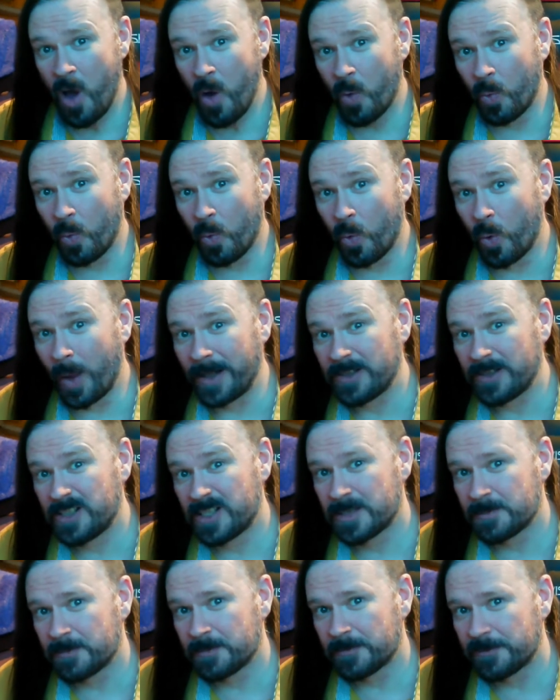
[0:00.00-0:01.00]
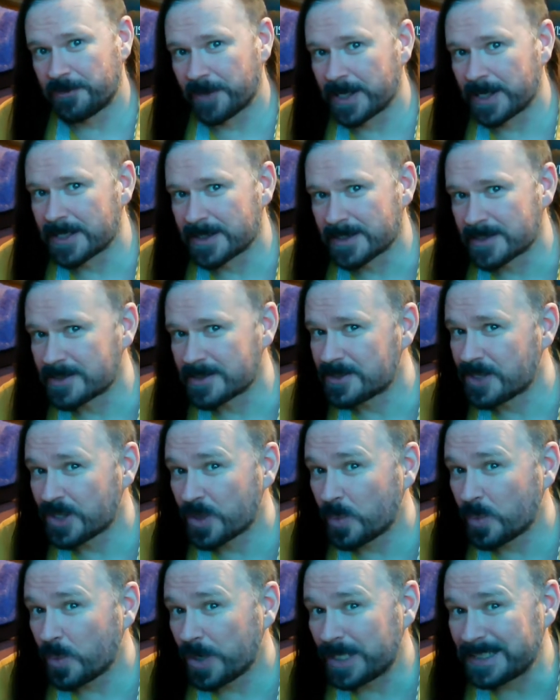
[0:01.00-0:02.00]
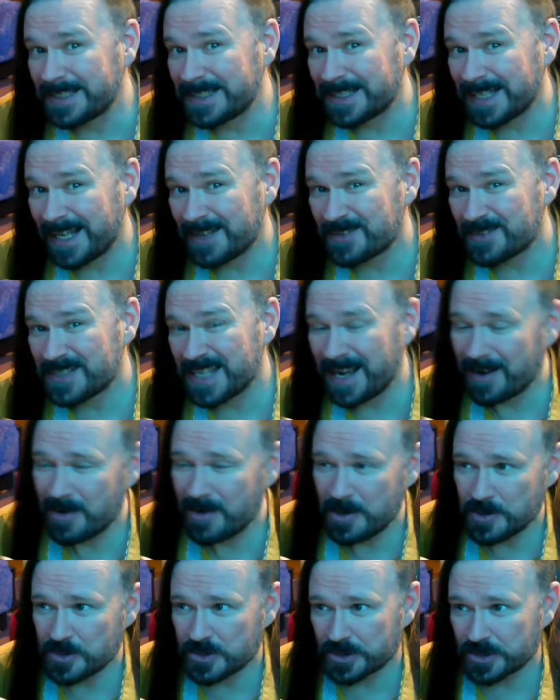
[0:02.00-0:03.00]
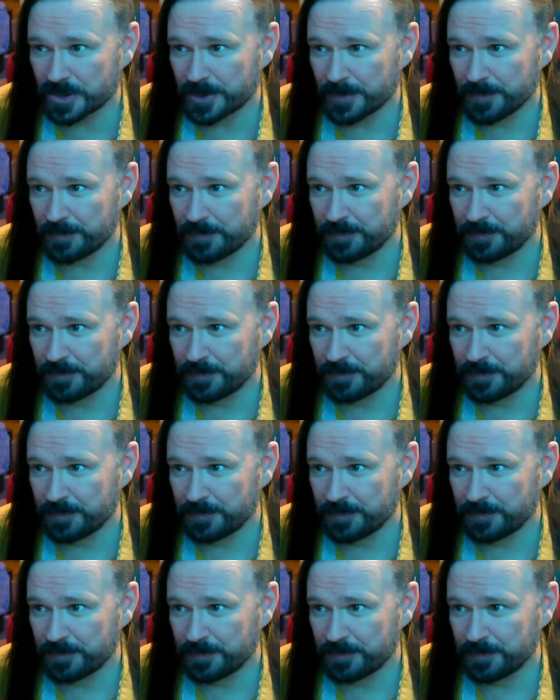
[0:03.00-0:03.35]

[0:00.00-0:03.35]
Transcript: Welcome, friends, to the Wordcloud Tarot Show.